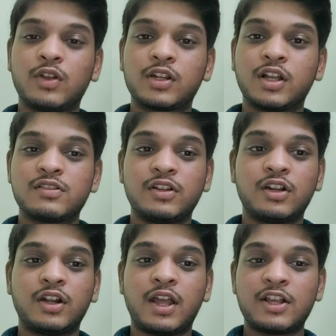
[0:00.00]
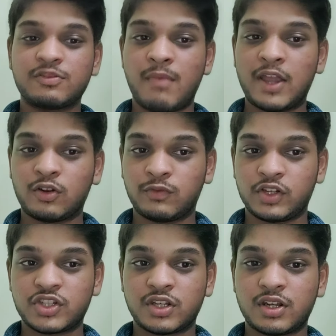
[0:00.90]
of you are considered as
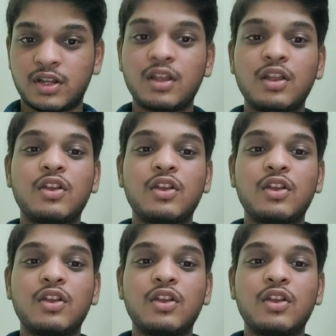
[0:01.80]
microfiction.